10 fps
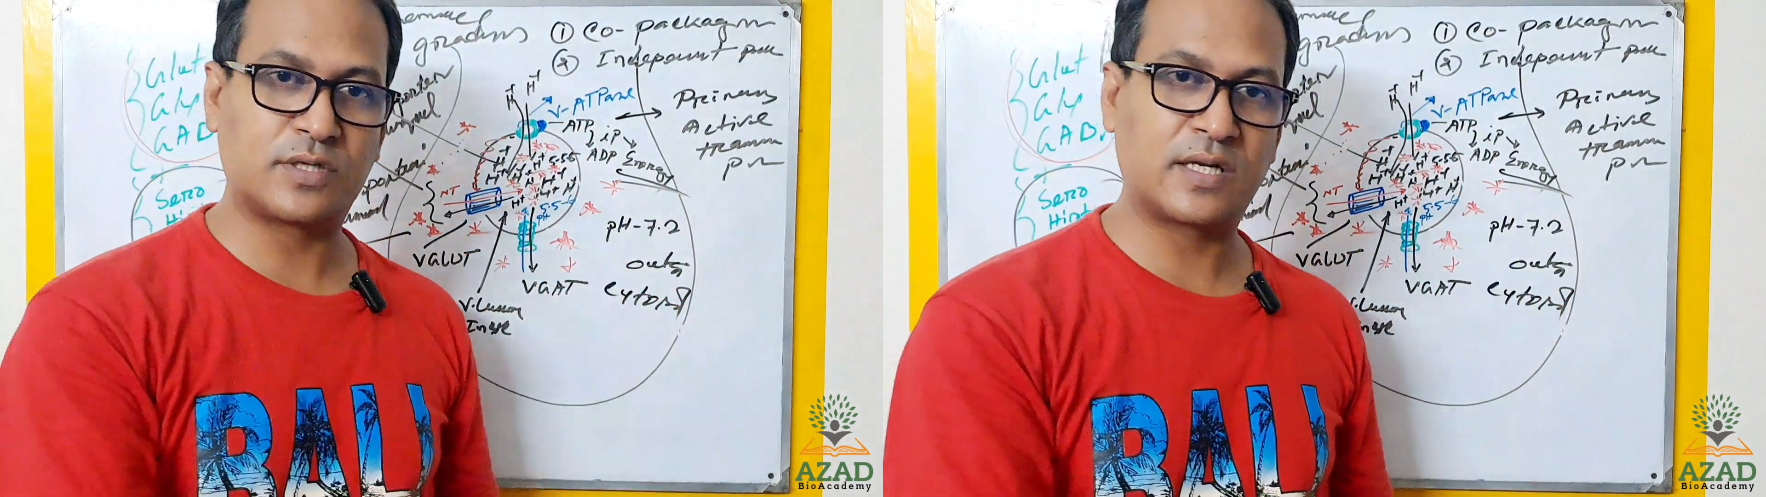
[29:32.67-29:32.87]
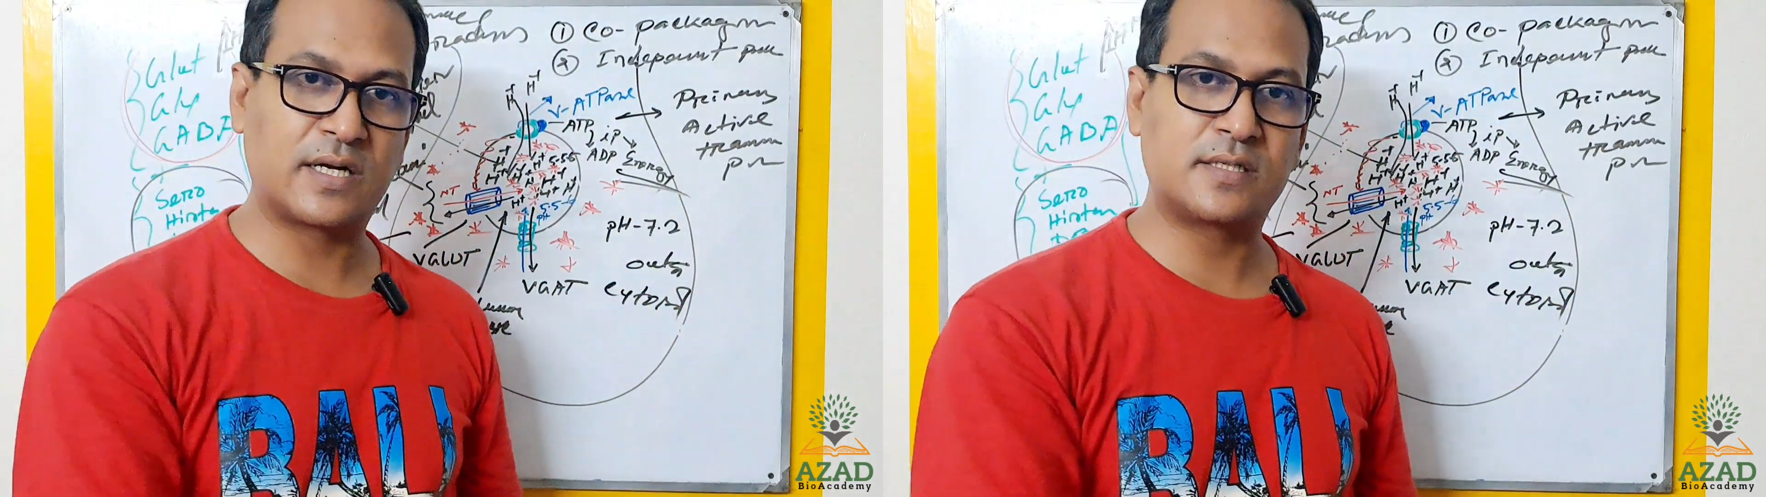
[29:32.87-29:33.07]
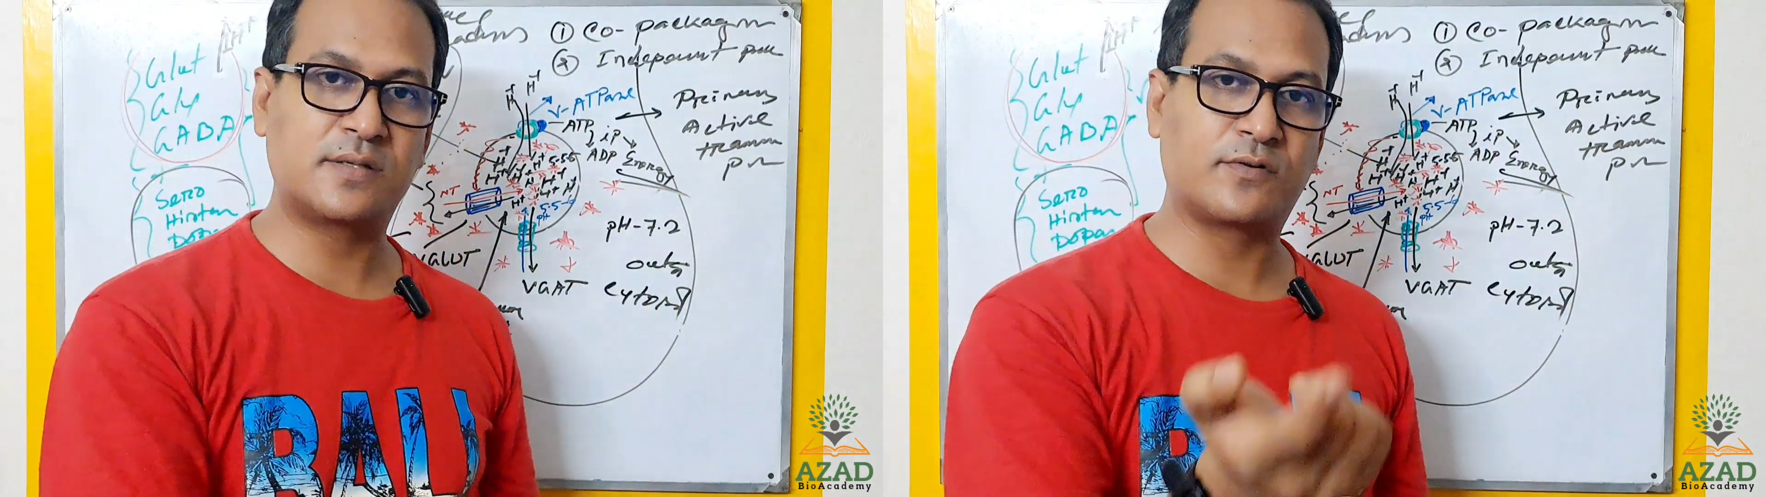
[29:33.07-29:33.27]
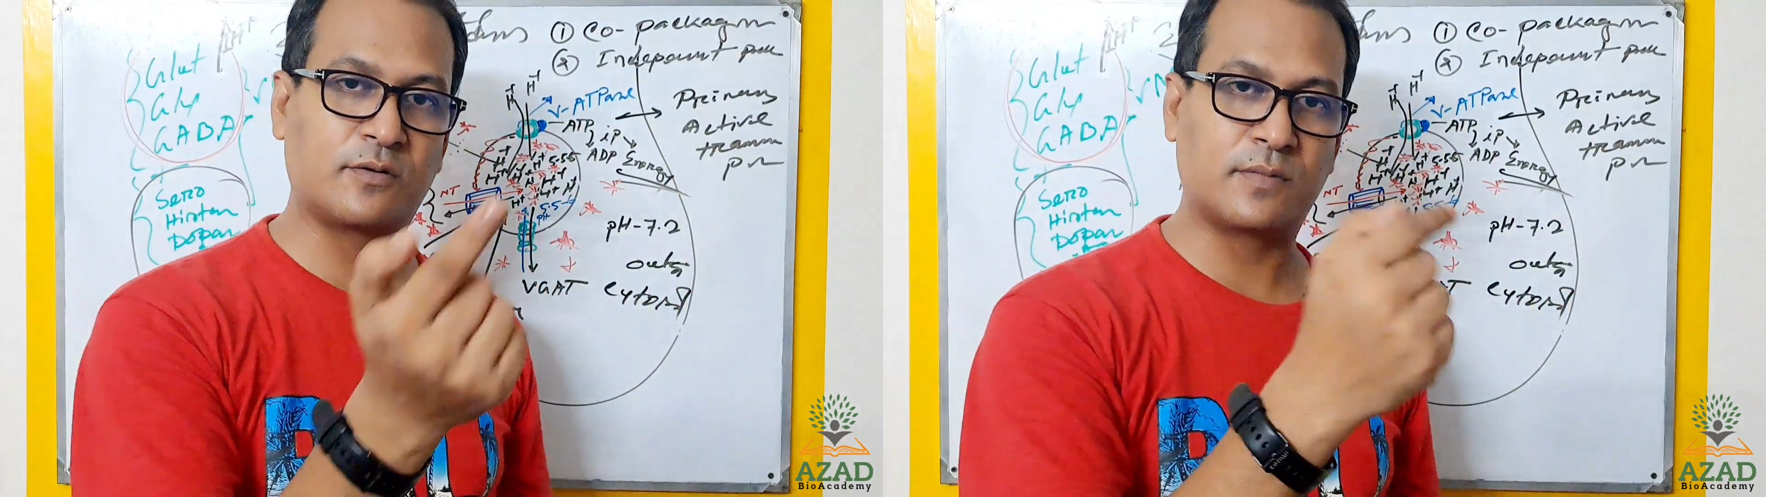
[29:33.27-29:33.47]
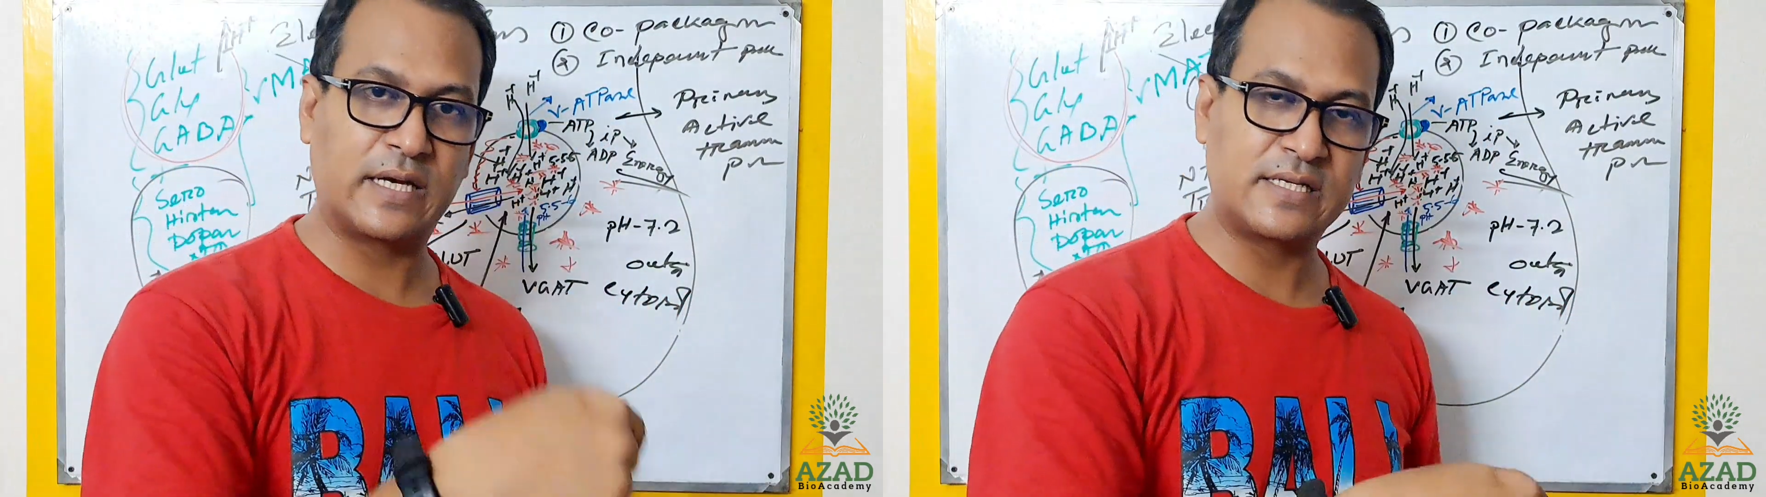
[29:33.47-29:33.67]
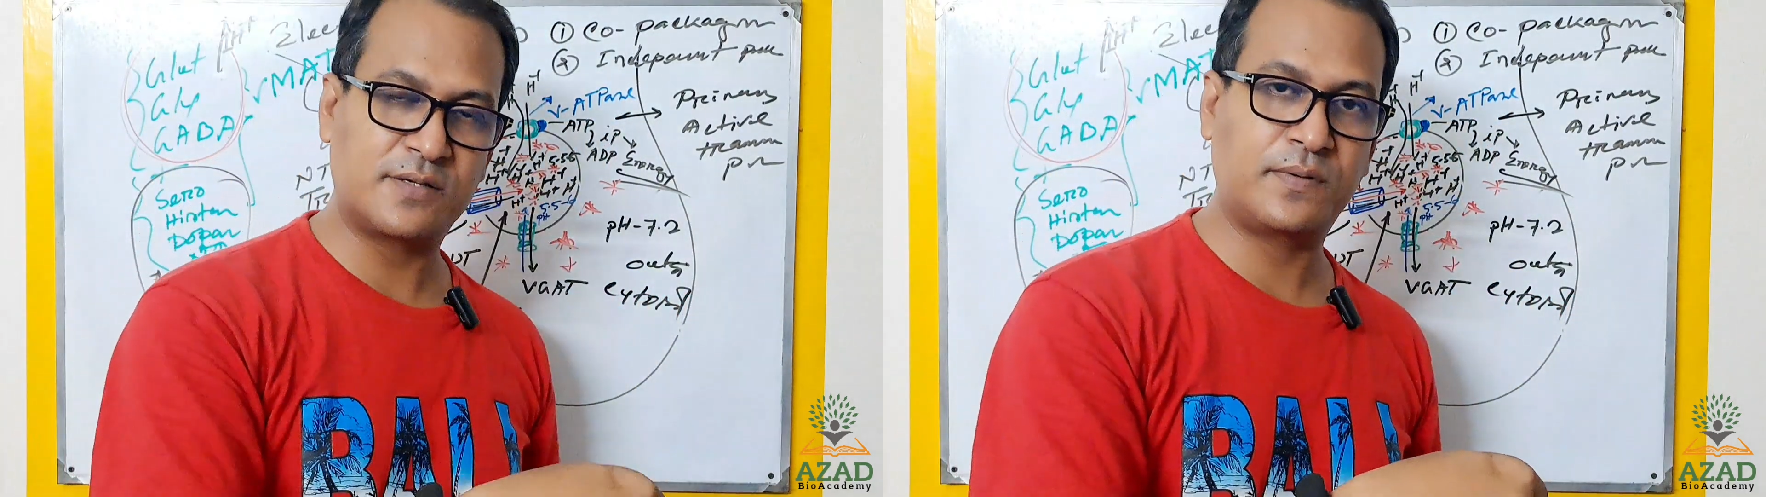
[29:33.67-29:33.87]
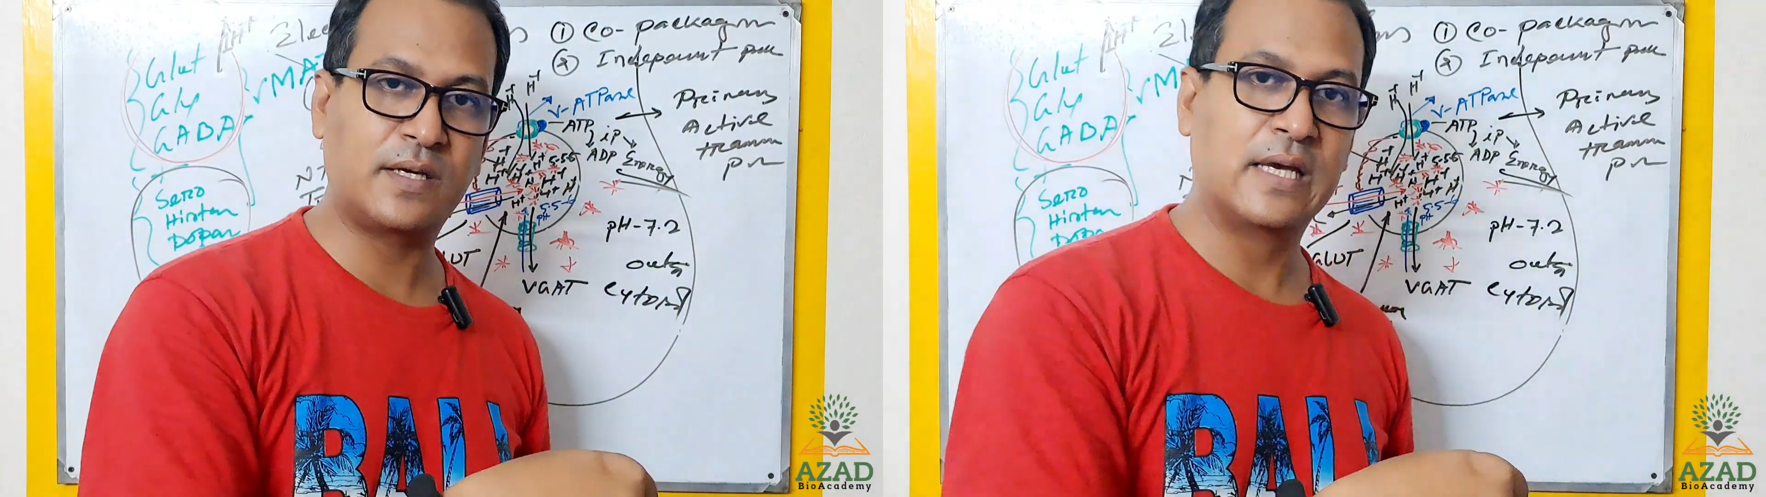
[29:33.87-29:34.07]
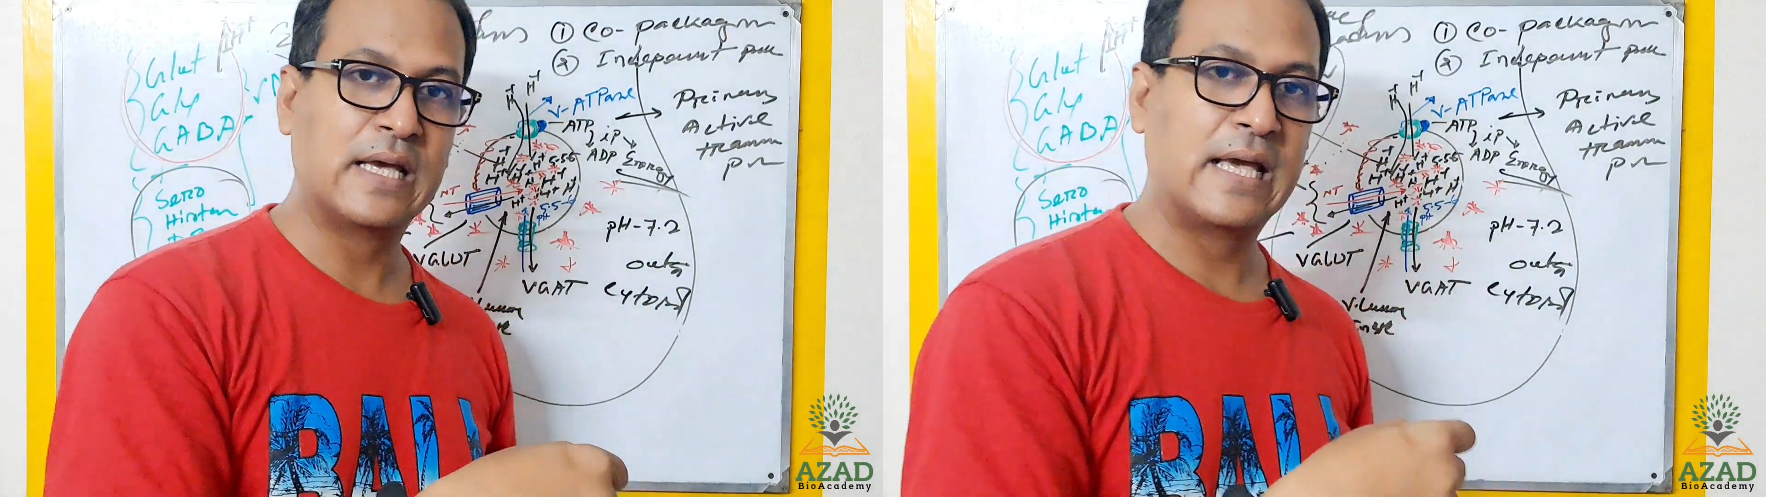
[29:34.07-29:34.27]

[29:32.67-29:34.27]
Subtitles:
energy from the ATP,